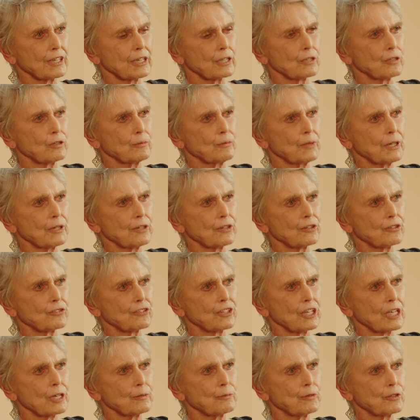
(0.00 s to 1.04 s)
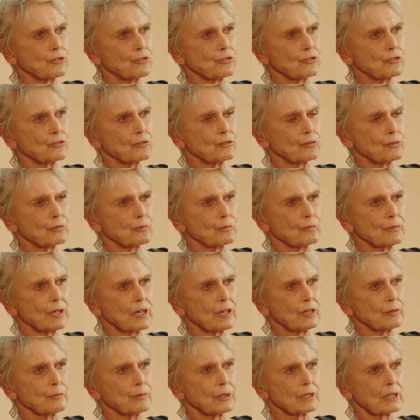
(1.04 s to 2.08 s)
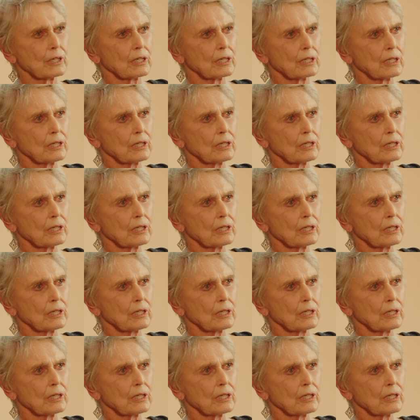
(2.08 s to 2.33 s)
Uncle Merry's name is Merriman